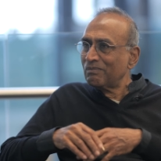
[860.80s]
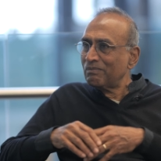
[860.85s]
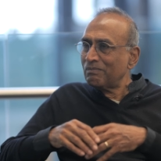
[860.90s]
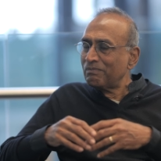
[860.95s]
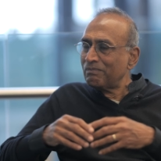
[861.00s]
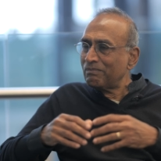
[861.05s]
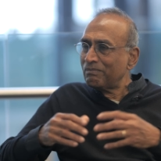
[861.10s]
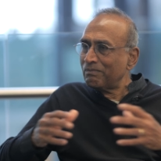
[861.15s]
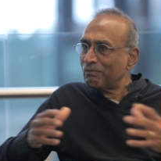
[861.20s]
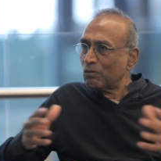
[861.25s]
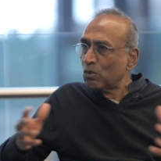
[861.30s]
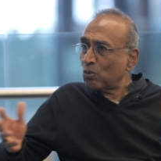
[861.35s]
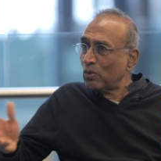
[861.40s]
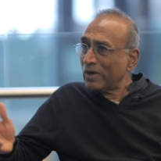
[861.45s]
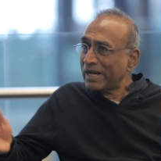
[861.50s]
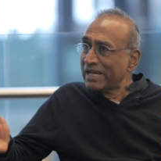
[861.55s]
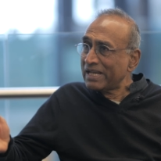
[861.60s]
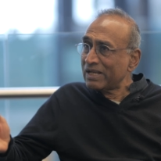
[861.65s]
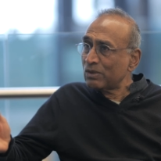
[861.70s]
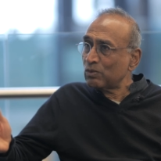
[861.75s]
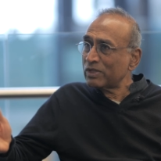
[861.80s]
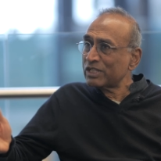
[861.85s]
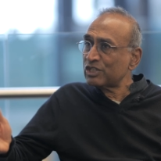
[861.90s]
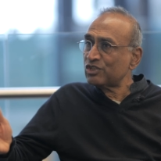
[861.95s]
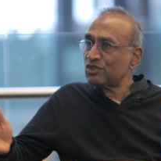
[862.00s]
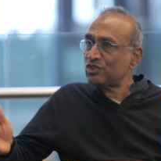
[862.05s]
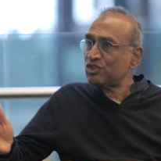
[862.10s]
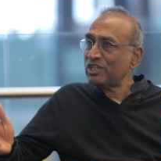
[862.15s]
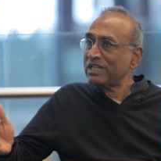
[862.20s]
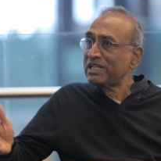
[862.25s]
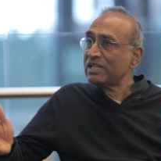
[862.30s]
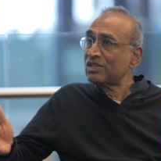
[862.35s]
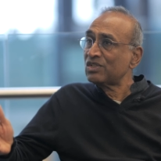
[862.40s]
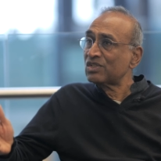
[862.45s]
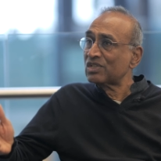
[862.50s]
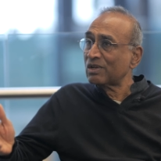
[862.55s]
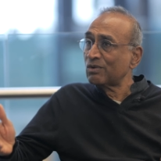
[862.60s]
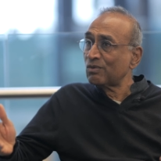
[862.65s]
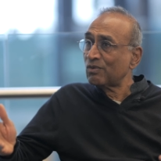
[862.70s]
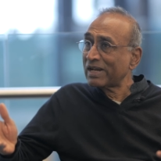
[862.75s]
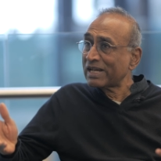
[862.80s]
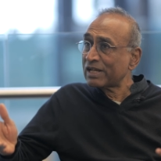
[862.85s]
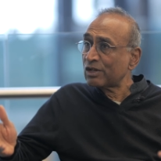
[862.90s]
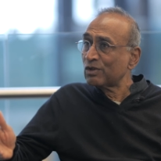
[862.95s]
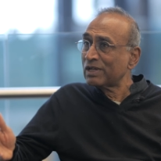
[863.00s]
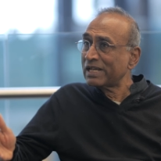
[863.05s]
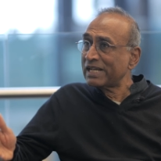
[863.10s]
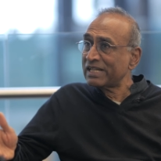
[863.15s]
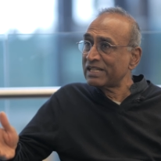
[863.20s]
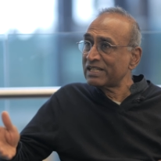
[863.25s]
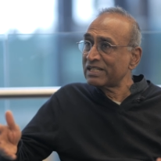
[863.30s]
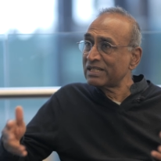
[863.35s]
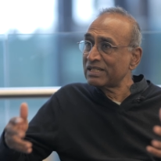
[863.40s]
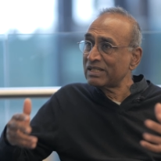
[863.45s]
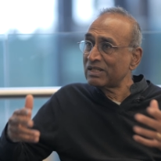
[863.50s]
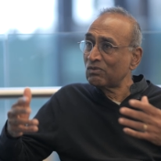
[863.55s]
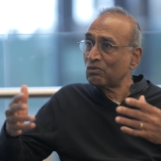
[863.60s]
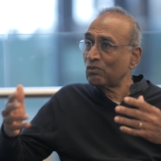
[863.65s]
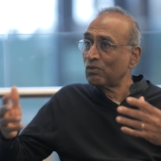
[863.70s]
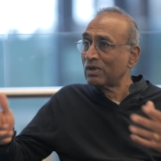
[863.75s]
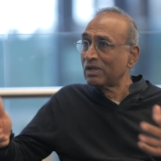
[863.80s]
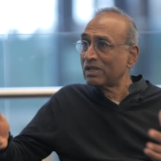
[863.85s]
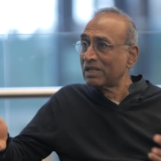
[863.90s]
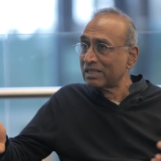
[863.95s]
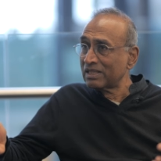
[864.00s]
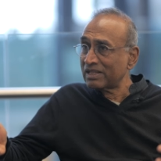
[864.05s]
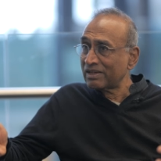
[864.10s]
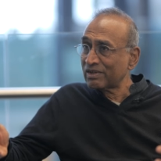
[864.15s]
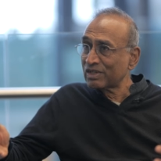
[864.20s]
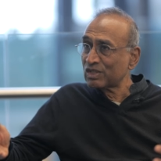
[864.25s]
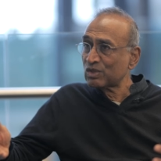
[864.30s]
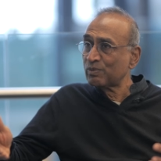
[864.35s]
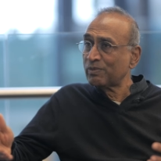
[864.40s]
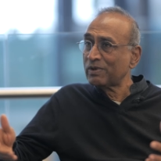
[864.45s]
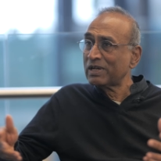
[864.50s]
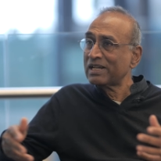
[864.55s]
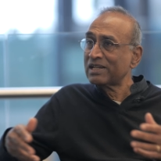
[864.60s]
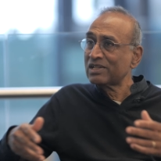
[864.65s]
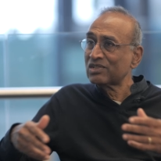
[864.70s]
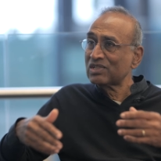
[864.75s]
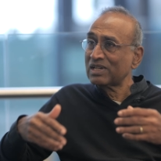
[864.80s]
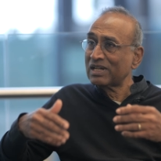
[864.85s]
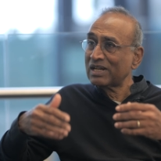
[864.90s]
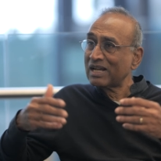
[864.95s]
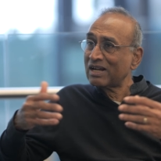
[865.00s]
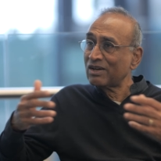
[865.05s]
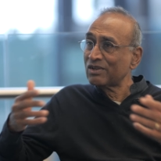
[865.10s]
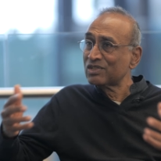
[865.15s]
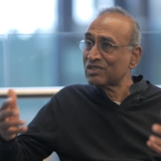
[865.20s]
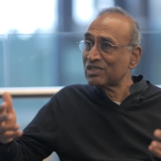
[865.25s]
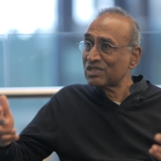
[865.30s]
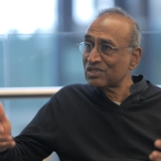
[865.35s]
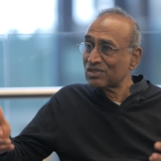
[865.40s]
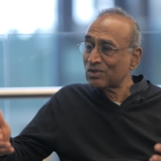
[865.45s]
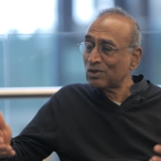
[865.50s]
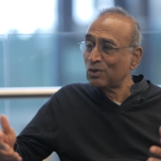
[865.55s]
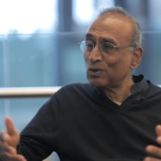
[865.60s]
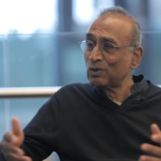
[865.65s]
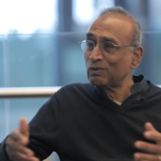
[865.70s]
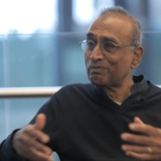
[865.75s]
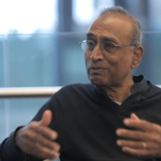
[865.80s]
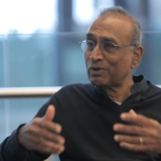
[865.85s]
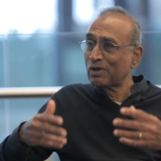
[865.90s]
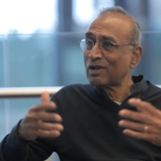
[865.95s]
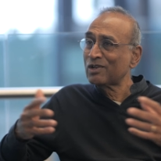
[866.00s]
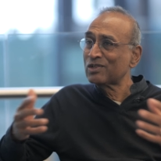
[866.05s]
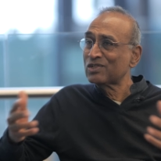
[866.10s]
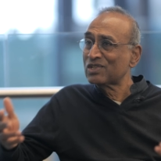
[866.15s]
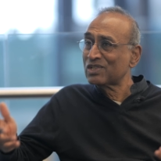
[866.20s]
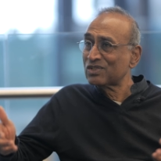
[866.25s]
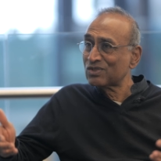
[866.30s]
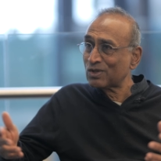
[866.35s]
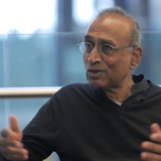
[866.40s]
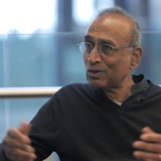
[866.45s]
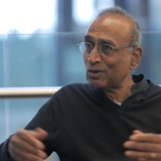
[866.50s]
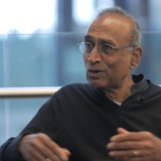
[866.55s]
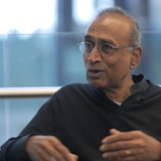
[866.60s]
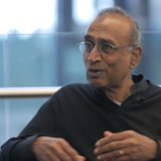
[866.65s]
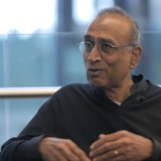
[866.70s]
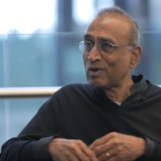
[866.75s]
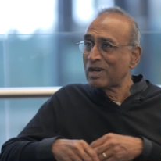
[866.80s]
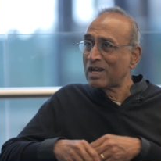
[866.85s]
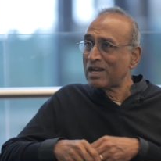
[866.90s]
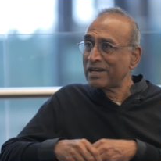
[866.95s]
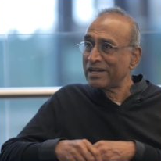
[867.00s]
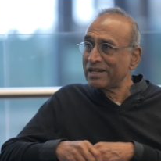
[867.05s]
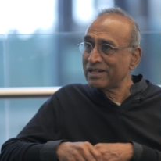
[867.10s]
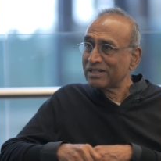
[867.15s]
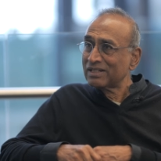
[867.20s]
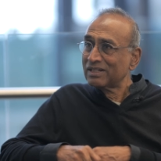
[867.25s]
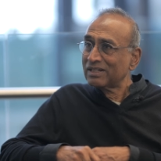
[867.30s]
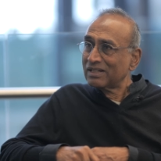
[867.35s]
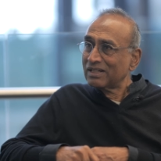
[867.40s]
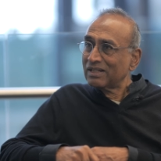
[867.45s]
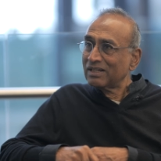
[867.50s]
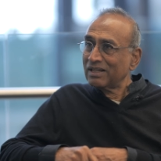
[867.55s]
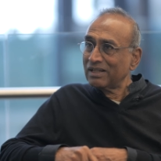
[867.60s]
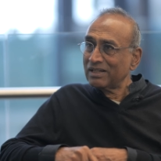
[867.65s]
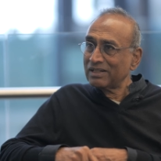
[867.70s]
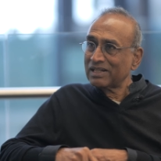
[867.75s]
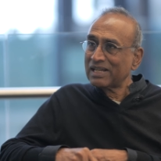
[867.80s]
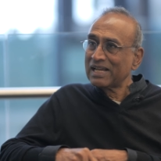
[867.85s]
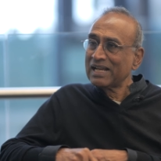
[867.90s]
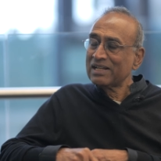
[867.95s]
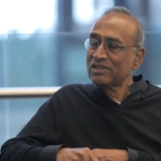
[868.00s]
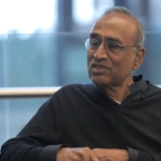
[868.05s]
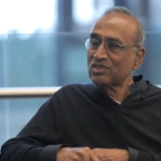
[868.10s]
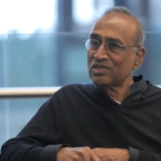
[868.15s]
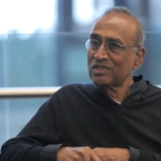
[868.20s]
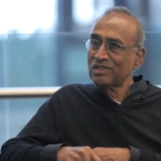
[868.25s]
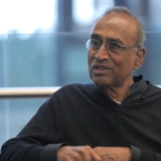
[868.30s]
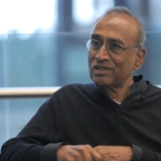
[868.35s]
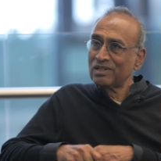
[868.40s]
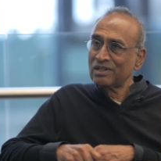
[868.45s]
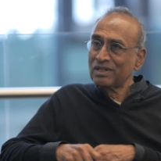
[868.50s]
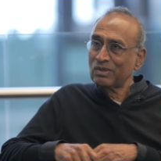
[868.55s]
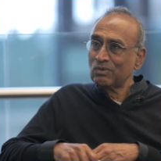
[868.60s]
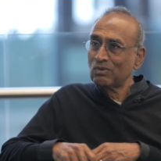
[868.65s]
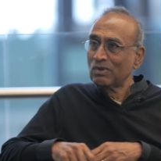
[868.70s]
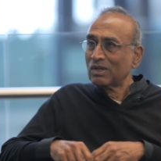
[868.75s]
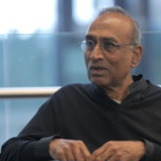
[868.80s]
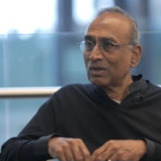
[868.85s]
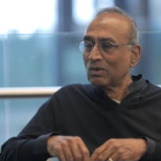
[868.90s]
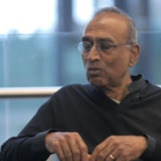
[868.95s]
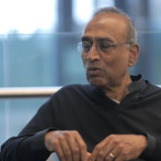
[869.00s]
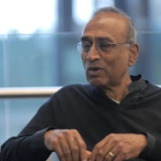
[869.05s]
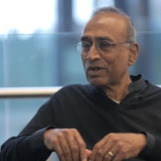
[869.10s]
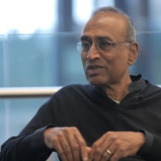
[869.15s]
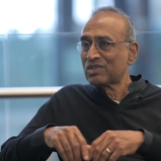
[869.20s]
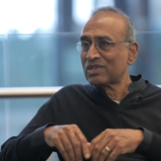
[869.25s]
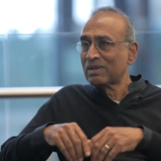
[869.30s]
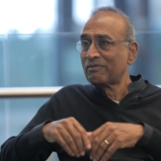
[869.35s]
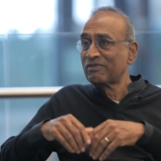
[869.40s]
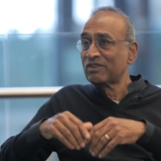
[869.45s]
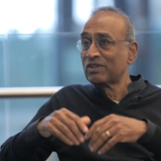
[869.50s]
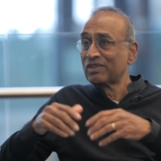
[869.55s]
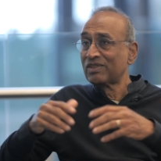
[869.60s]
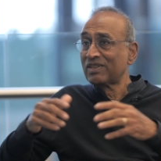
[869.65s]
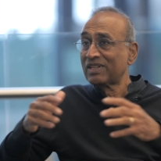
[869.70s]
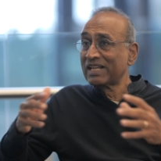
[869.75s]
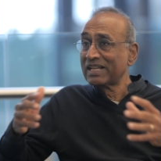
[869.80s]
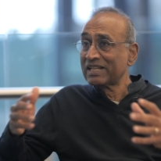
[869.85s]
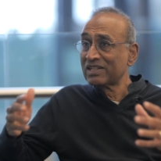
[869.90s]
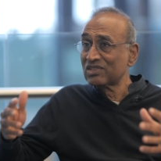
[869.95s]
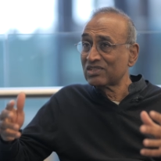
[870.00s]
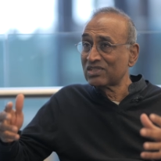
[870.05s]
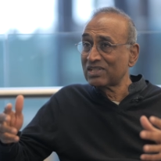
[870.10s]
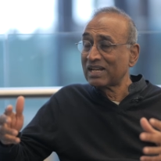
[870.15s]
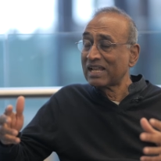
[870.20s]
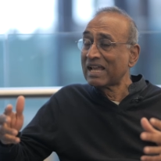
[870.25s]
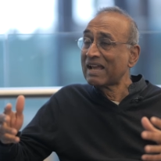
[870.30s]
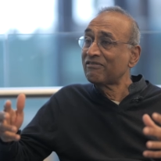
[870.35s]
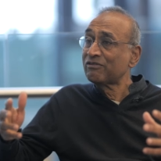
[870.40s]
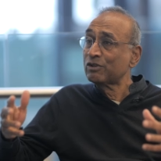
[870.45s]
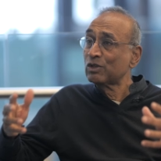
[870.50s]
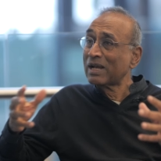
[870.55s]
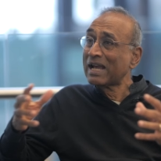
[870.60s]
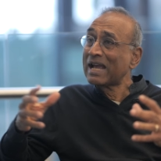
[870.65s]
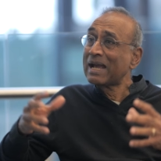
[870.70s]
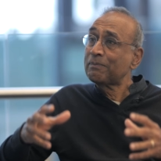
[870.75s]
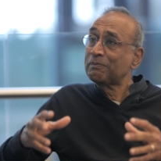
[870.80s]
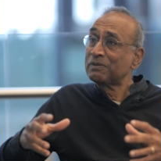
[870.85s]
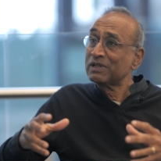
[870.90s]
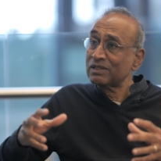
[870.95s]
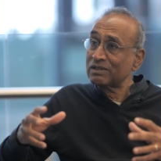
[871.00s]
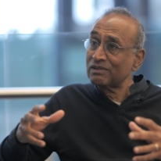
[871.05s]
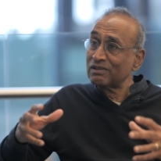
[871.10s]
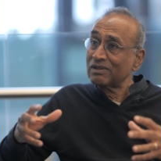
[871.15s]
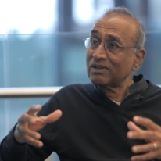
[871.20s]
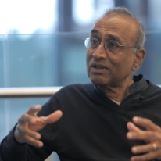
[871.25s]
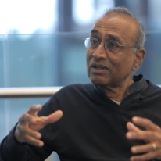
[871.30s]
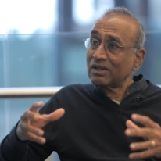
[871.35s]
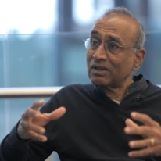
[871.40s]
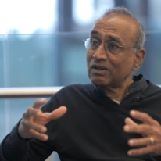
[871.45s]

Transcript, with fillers: m- way in which genes are regulated? and they're expressed, and how does this whole process go awry mm-hmm. in mm. cancer, and what are some of the things that have to happen